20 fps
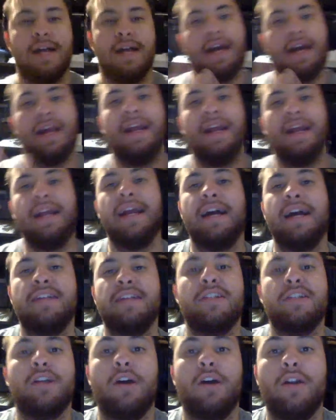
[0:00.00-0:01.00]
Hey,
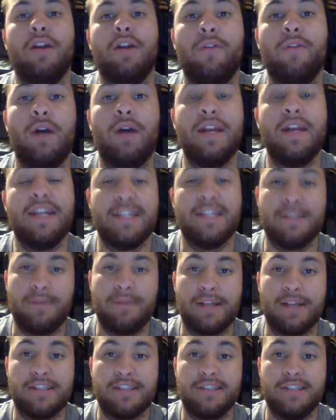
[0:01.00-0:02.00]
how's it going everyone? It's
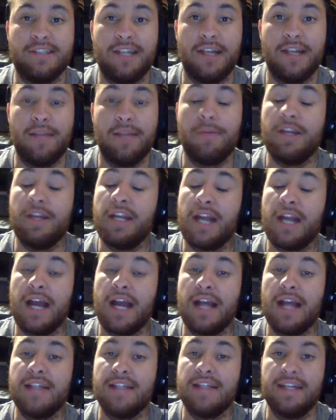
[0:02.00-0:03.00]
Sebastian here bringing you
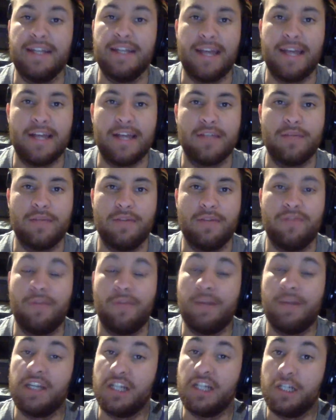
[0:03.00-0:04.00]
guys an announcement for
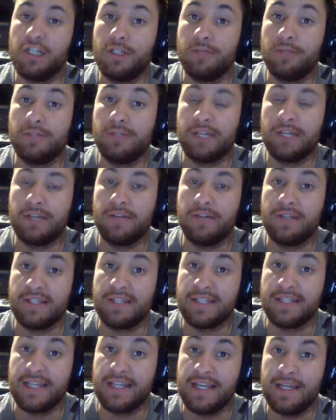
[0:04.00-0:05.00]
my YouTube channel
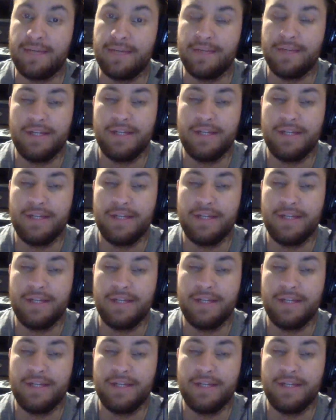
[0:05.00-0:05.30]
this year.